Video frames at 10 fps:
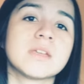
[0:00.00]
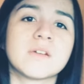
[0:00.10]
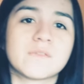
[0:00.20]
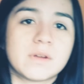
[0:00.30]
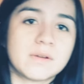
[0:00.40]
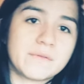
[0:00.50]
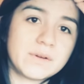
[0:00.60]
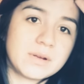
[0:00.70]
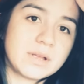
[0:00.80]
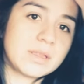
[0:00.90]

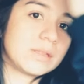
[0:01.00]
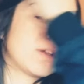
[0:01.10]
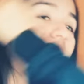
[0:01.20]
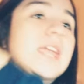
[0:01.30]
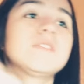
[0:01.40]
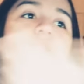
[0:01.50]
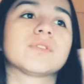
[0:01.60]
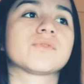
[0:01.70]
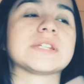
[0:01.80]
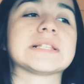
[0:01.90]
for a handful
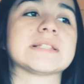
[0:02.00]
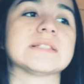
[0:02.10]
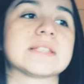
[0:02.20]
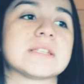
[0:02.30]
of reasons.